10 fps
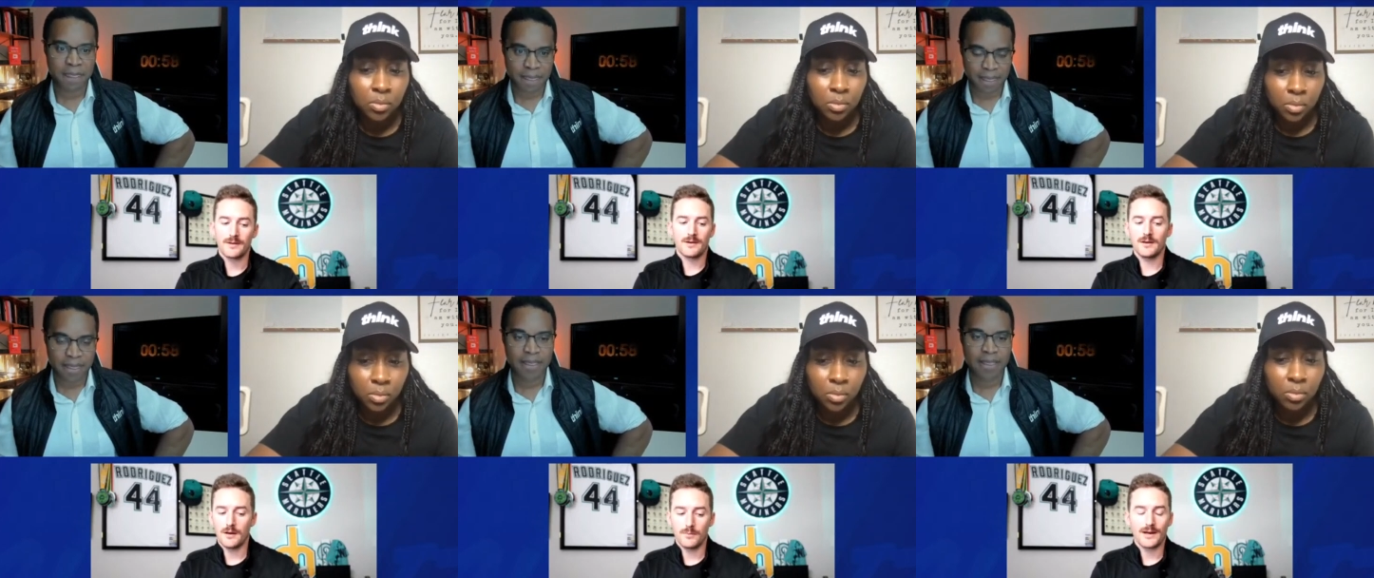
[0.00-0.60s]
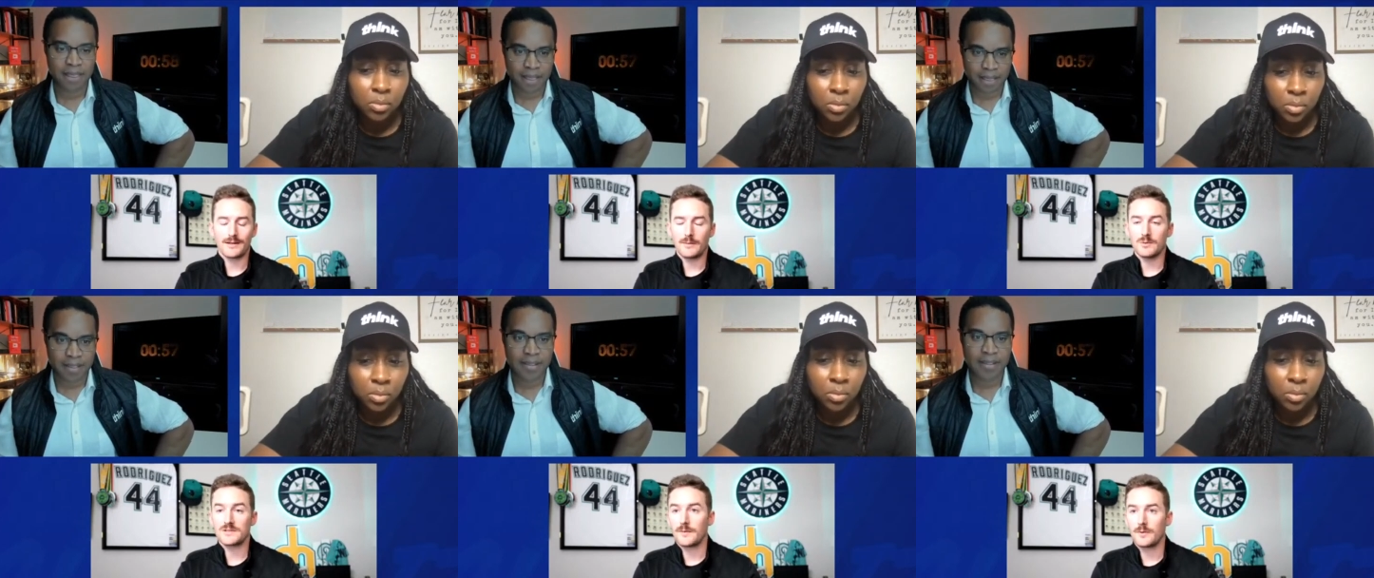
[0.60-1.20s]
Speaker 1: Uh, Black Label
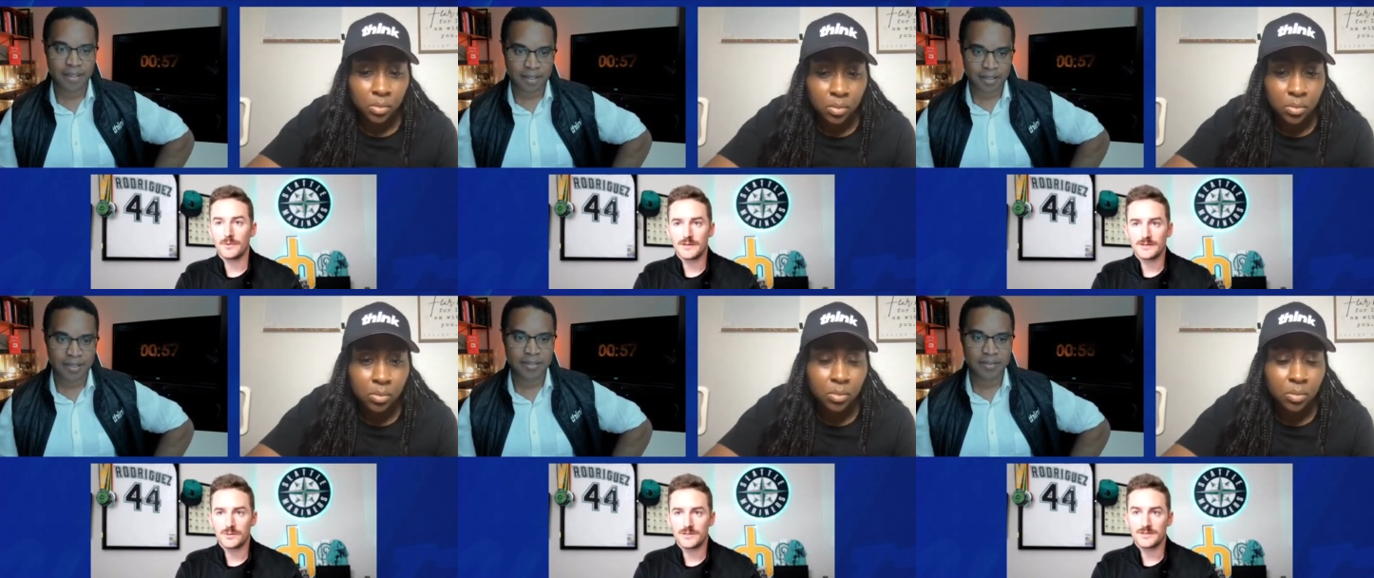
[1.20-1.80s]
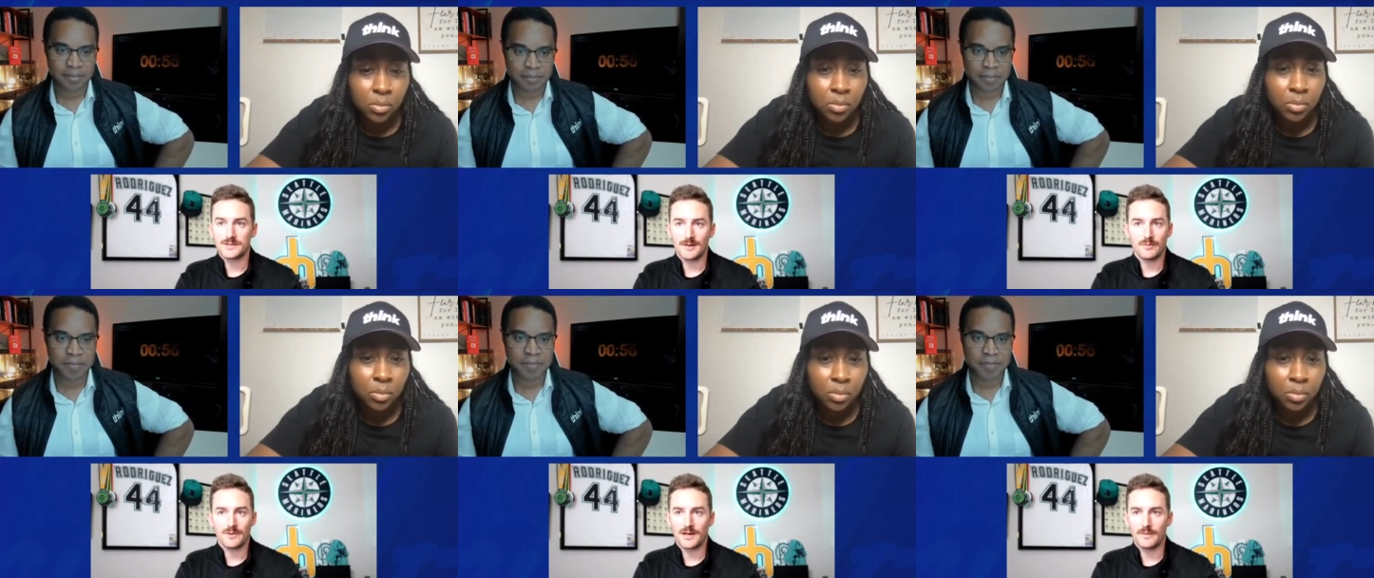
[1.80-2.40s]
Supplements, which is a supplement
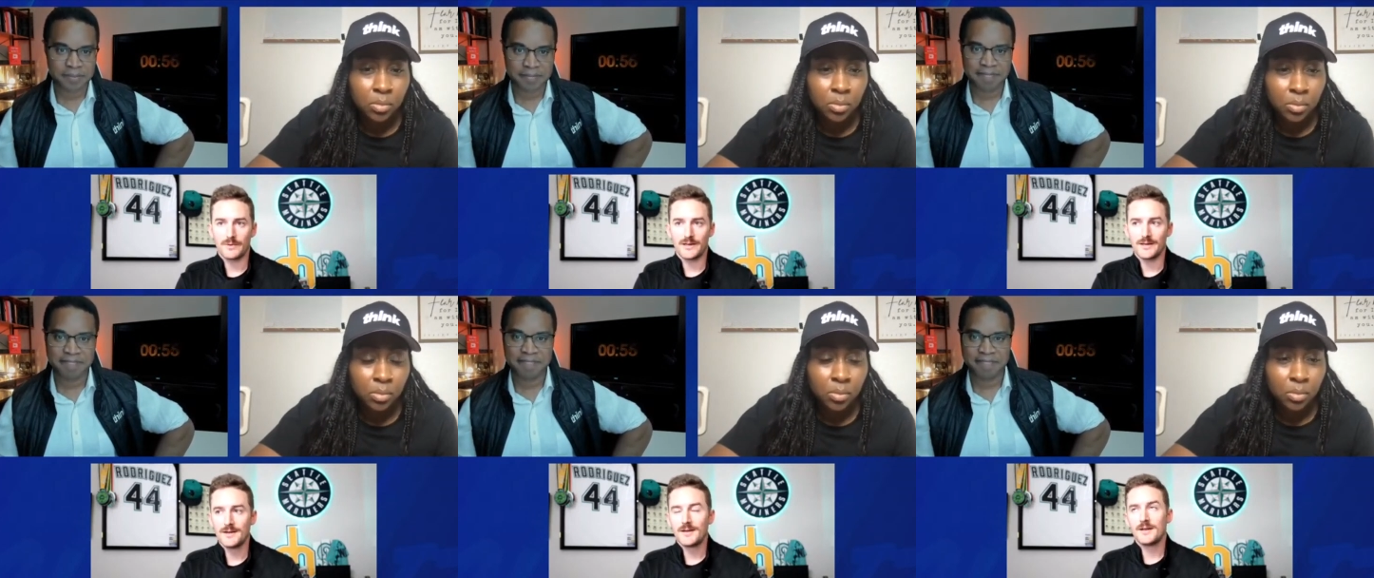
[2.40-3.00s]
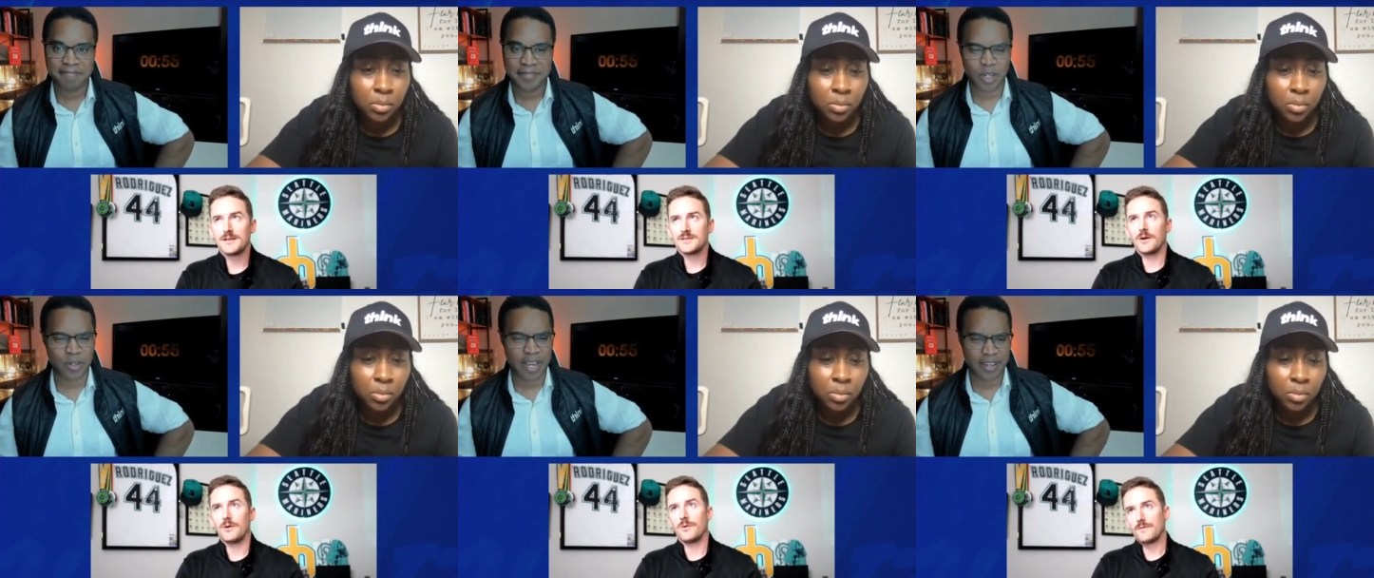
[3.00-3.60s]
company. So,
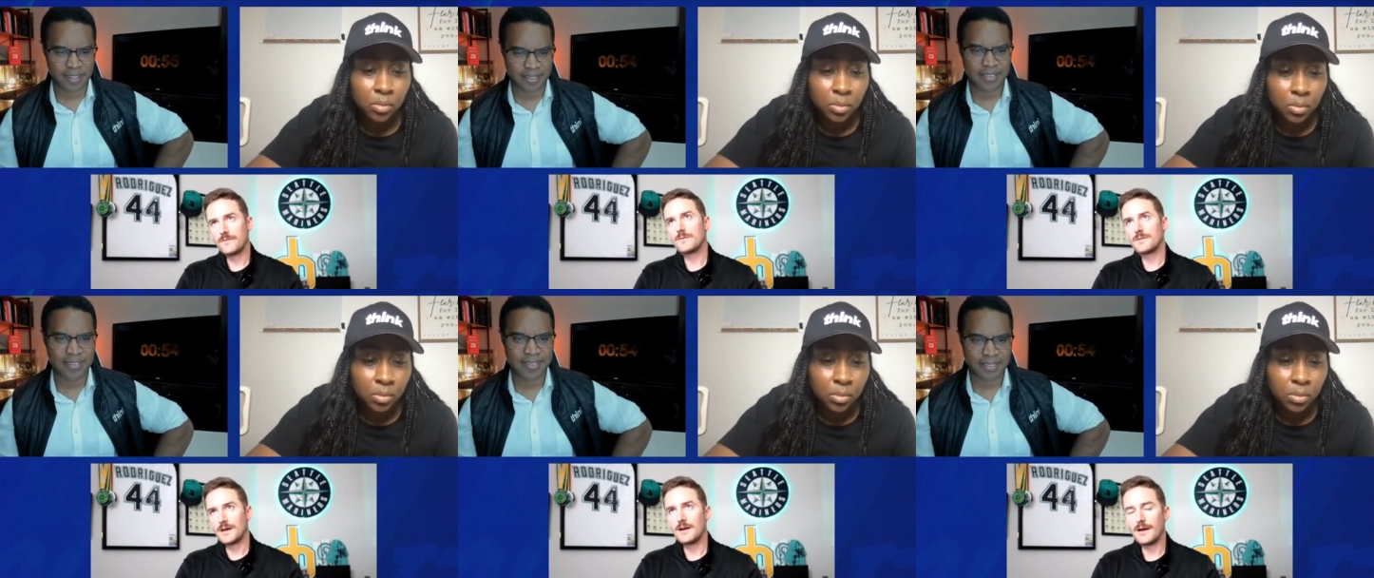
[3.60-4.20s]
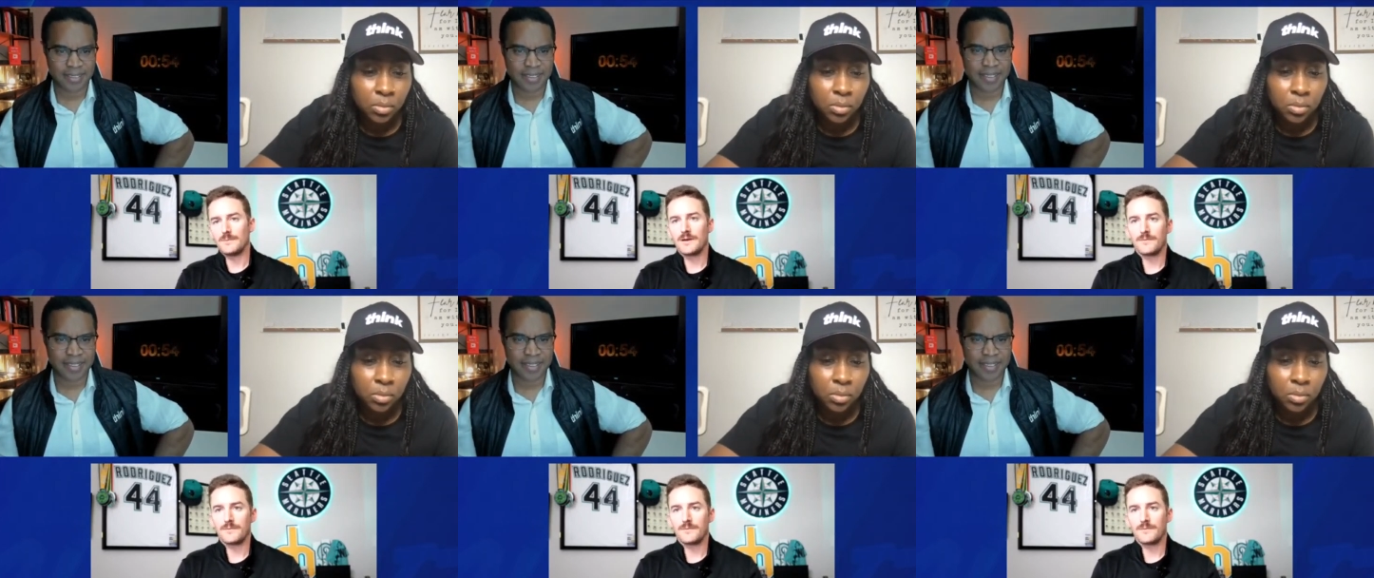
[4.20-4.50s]
oh yeah, I'm definitely